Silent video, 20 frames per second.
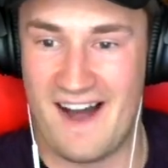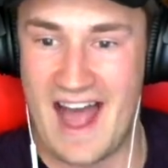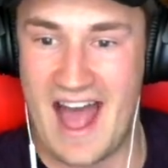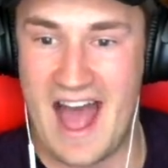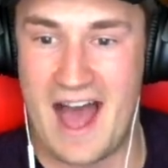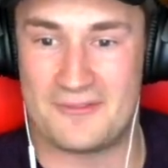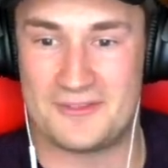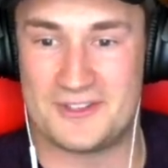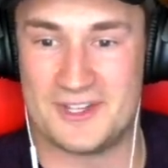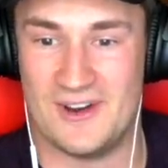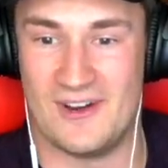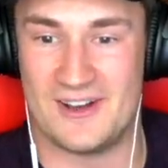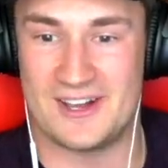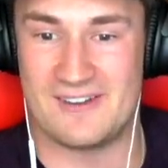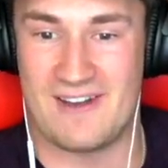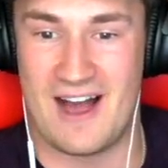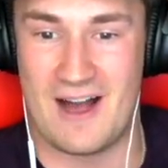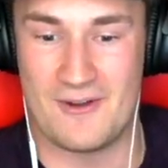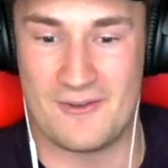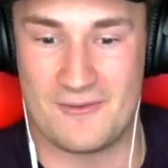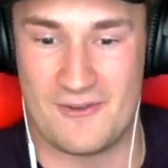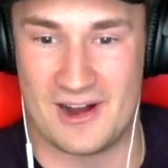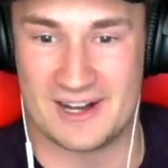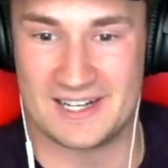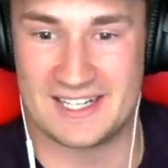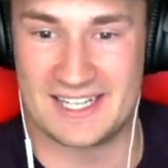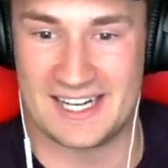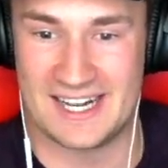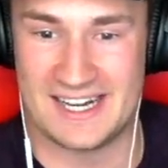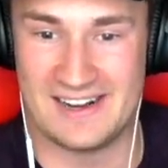I have to knock you out with
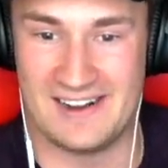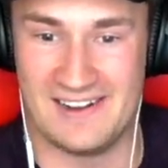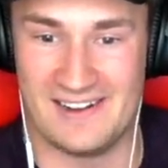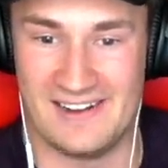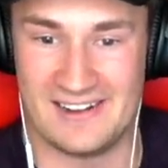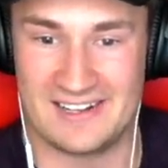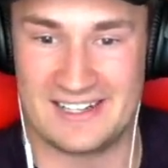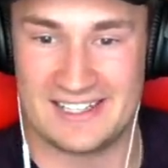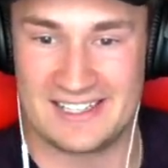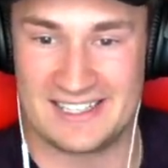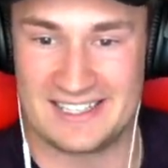one clean hook.